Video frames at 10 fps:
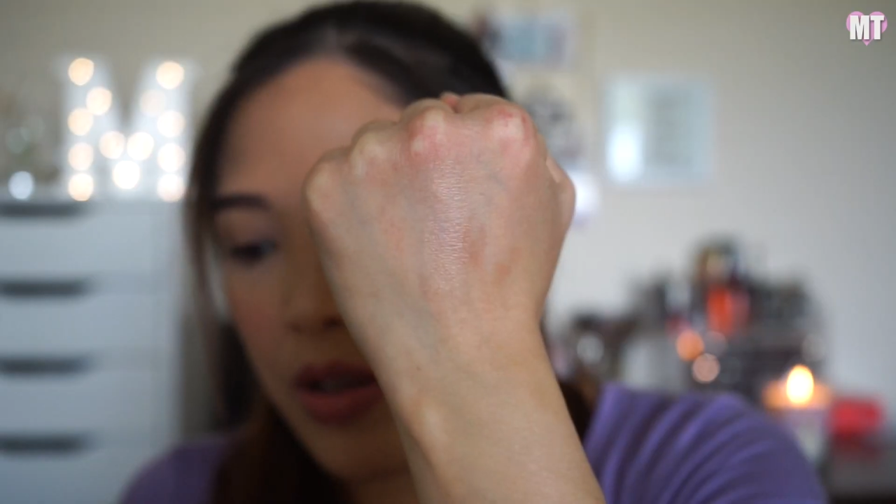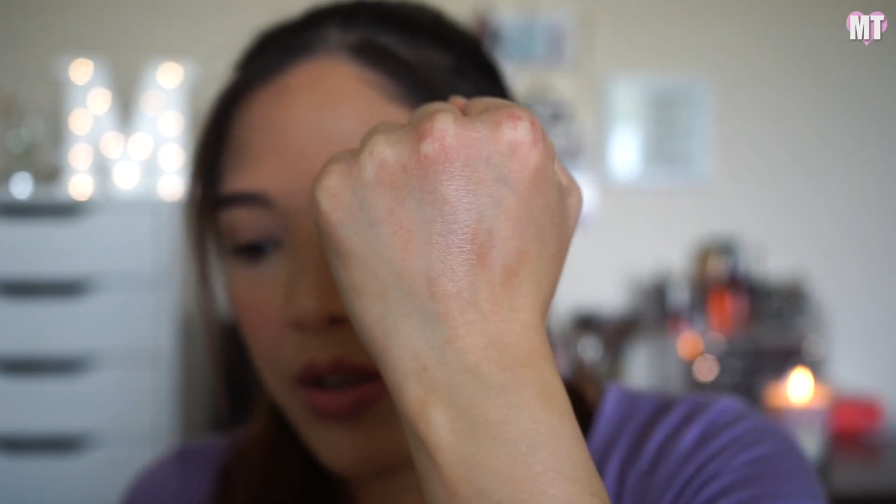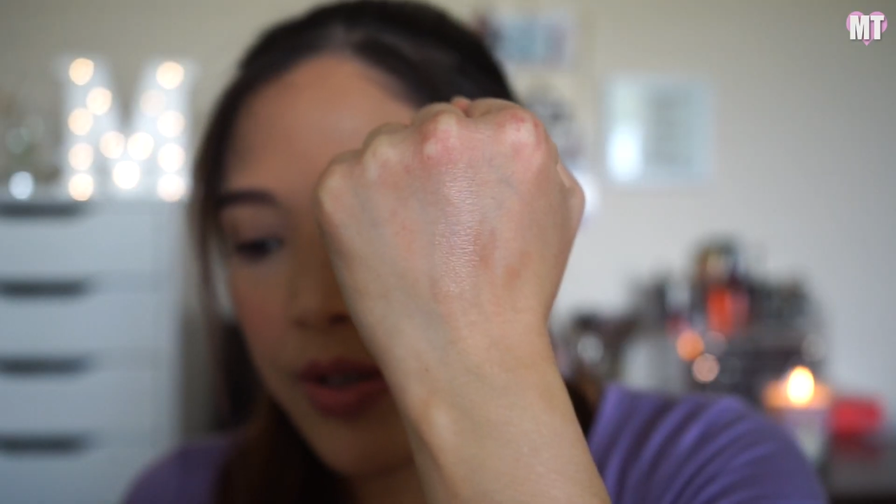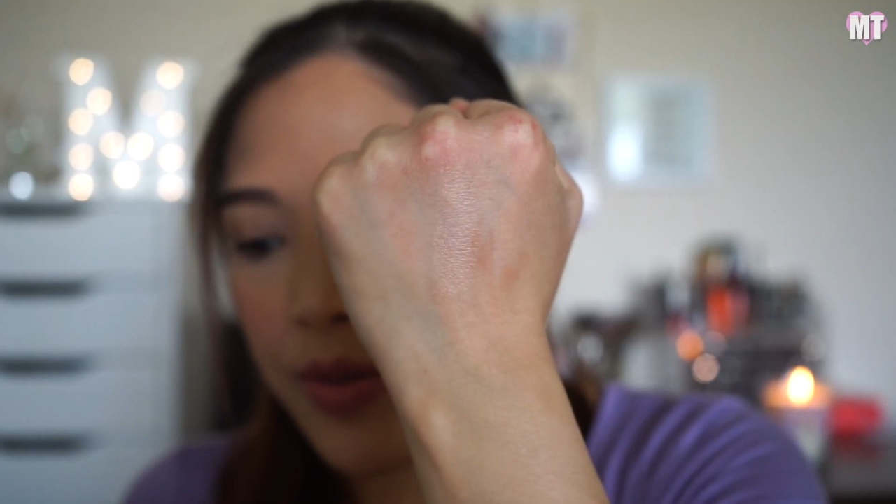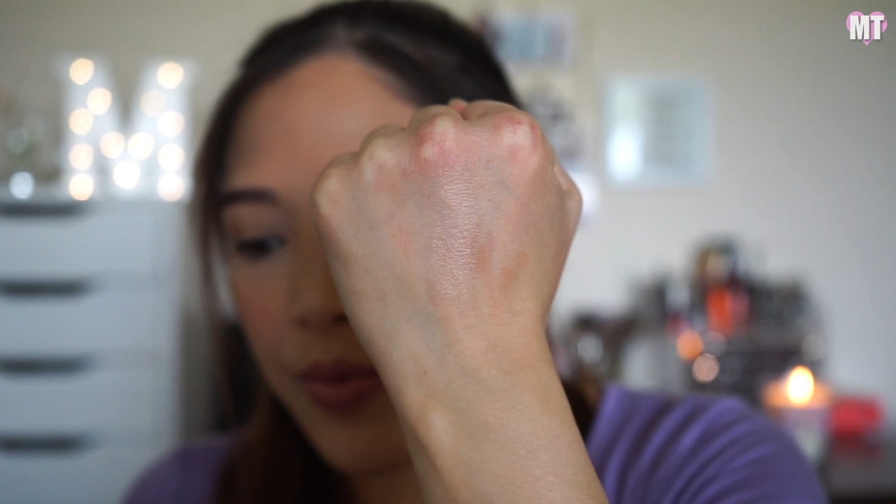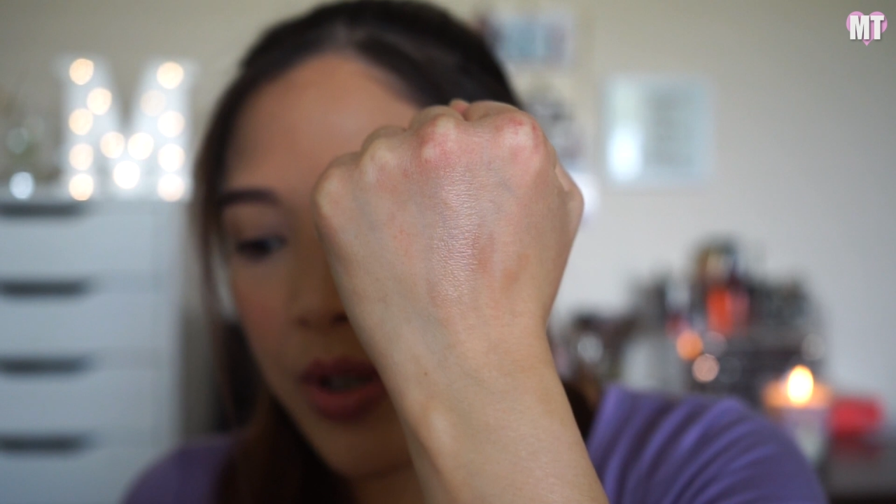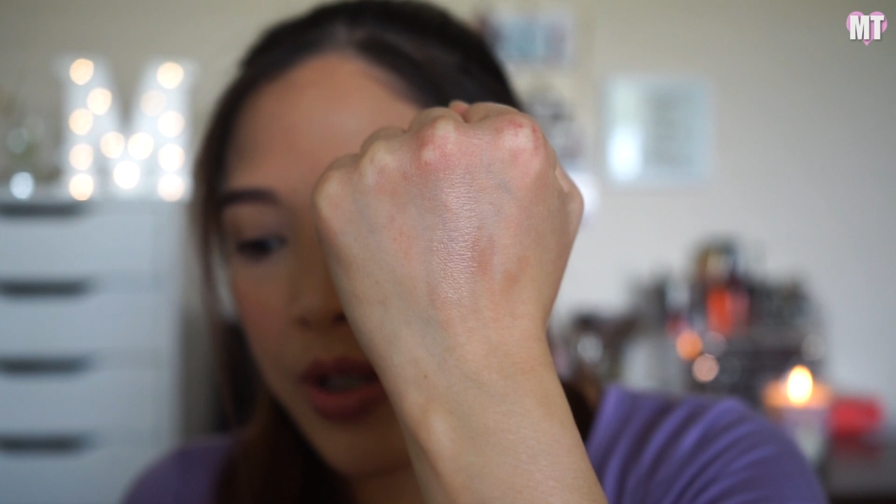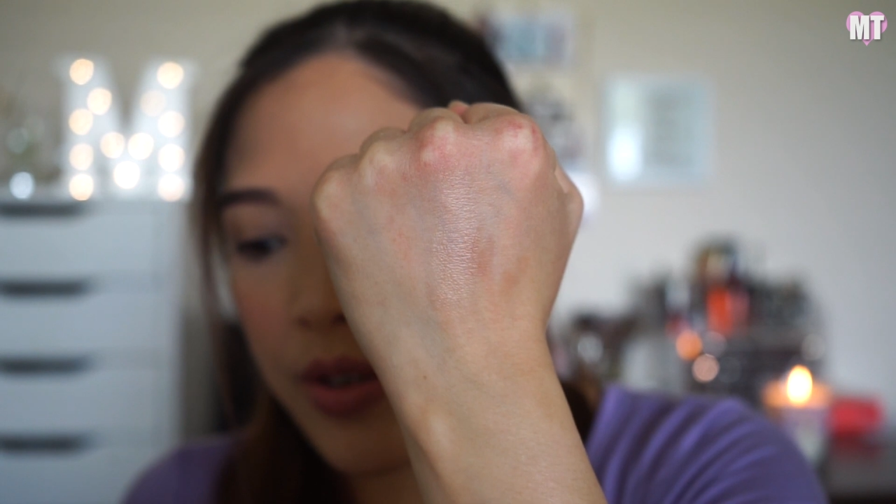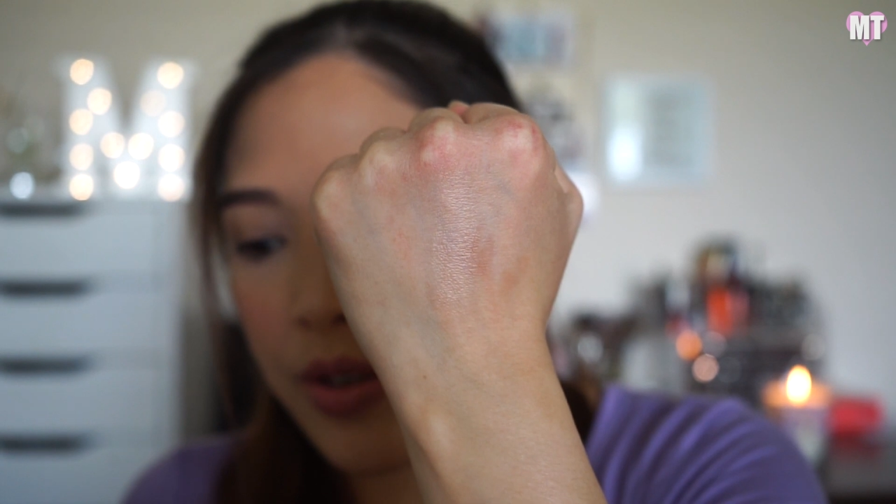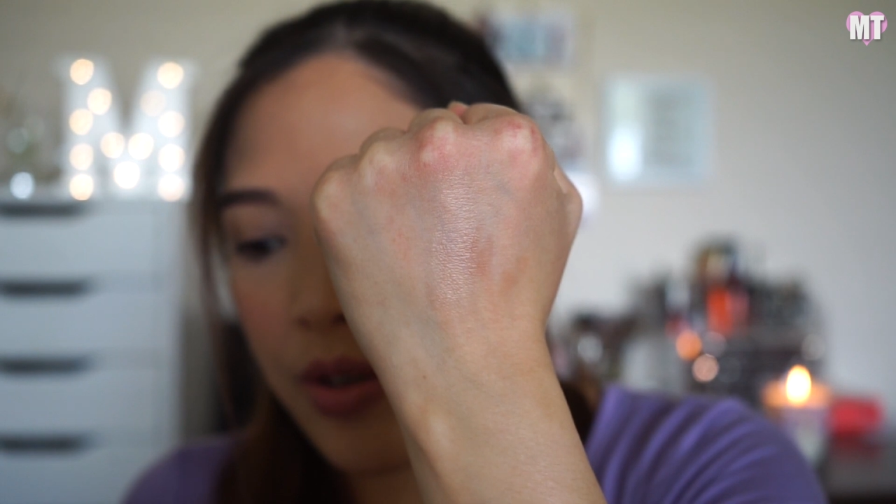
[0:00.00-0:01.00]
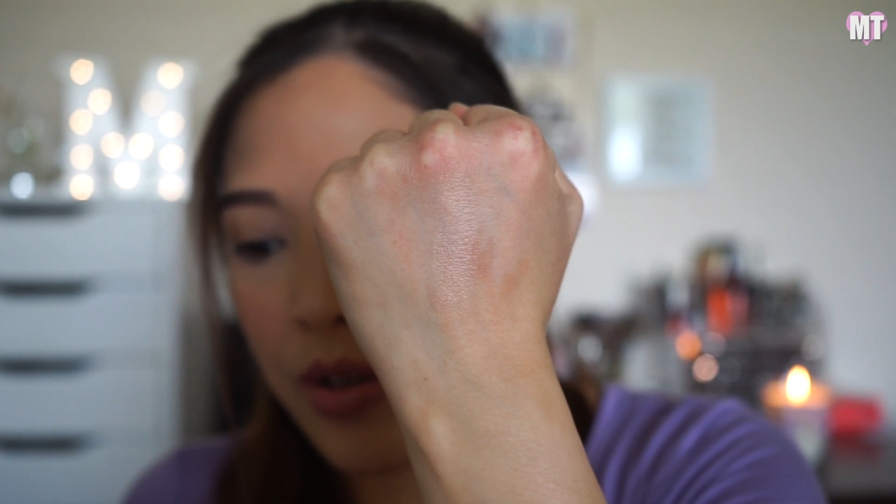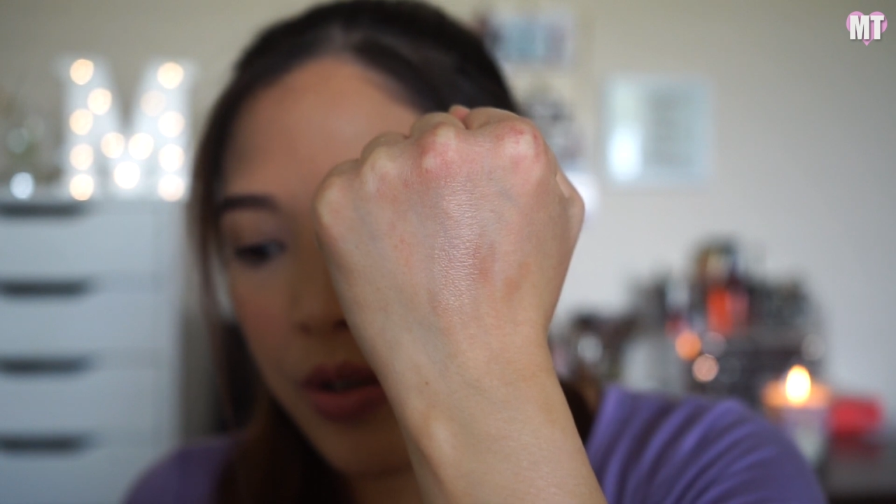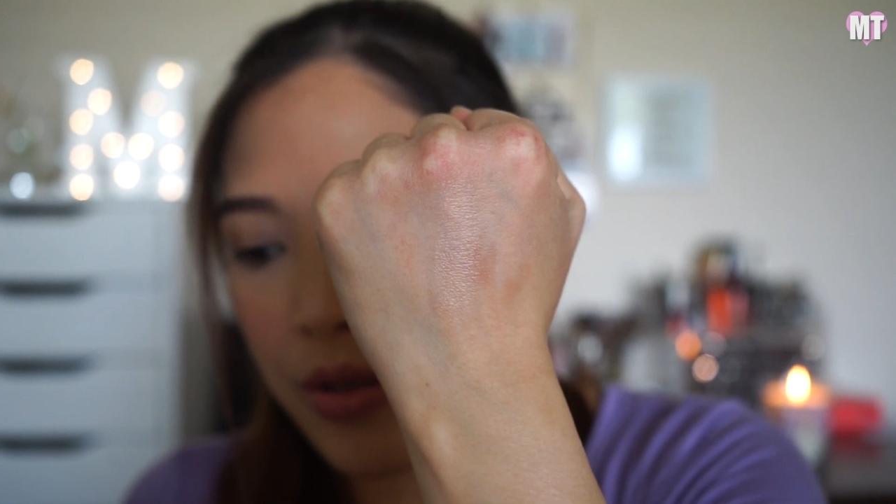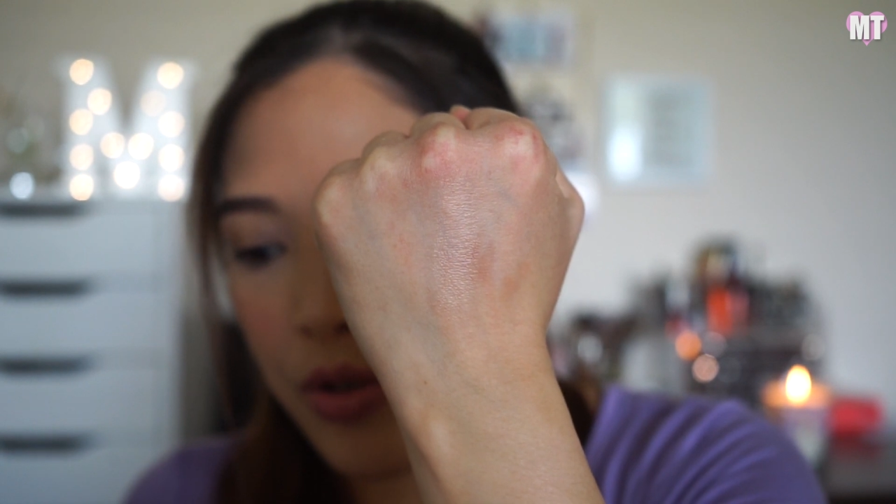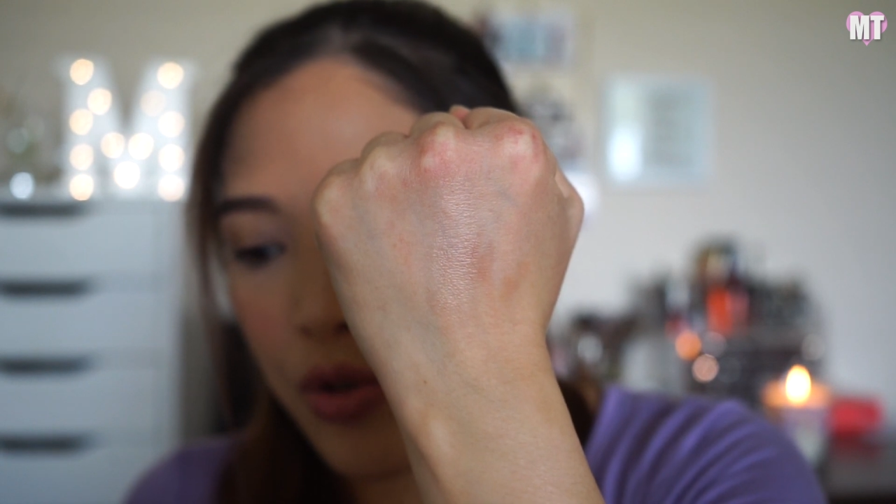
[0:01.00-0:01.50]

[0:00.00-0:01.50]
This one is called